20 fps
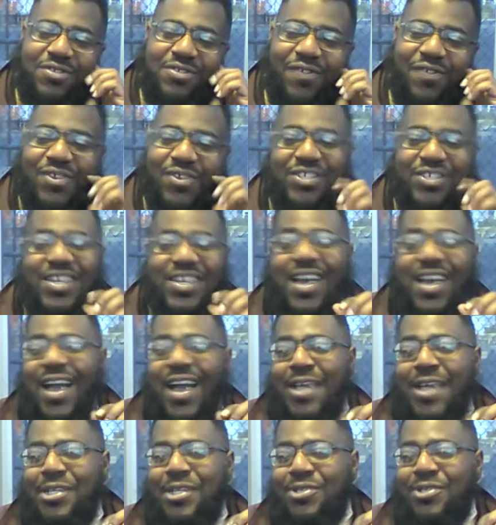first day of
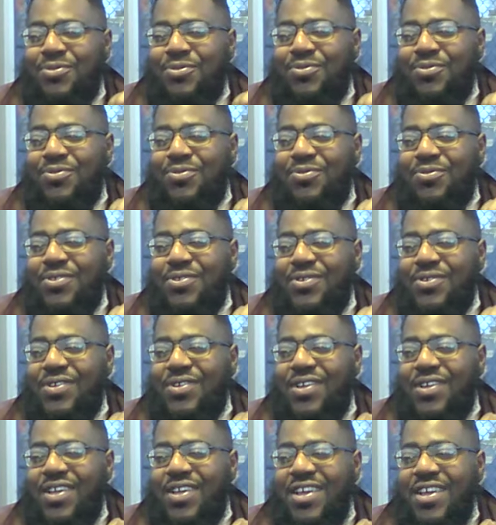high school,
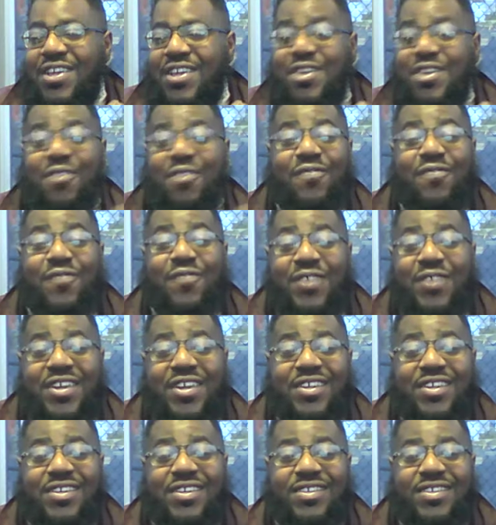and your
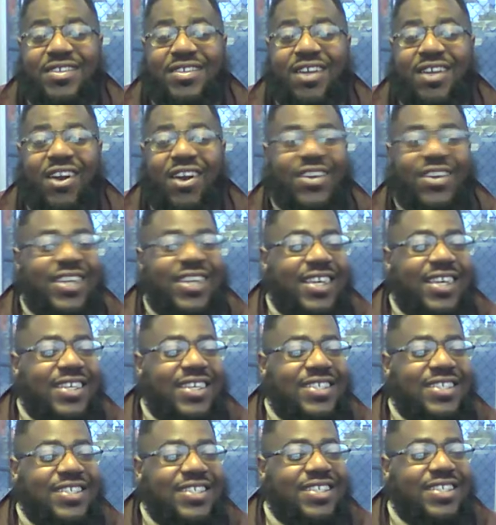friend, y'all
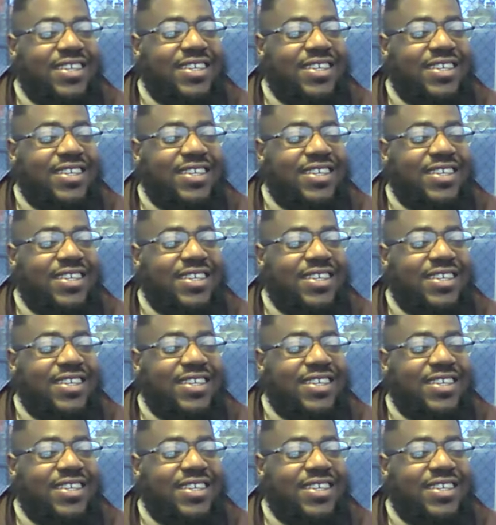kissed.